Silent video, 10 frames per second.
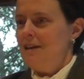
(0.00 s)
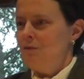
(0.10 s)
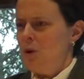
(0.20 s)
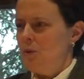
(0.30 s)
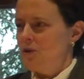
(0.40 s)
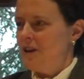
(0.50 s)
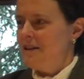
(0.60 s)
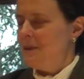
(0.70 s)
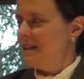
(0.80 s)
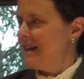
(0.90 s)
if what we're
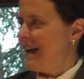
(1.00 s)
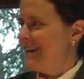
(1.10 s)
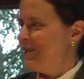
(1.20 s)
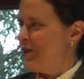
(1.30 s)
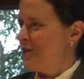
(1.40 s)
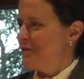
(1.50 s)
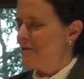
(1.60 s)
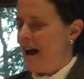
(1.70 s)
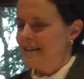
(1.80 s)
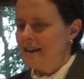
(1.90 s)
trying to maintain are the
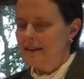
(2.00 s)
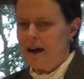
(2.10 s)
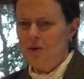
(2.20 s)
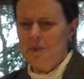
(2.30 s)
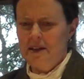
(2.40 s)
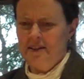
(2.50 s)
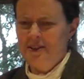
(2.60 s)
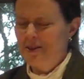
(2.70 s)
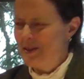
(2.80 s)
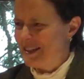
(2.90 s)
grasslands, how are we going
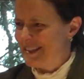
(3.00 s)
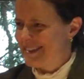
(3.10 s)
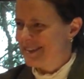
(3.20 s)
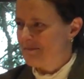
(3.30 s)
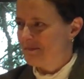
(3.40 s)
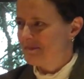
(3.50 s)
to do this?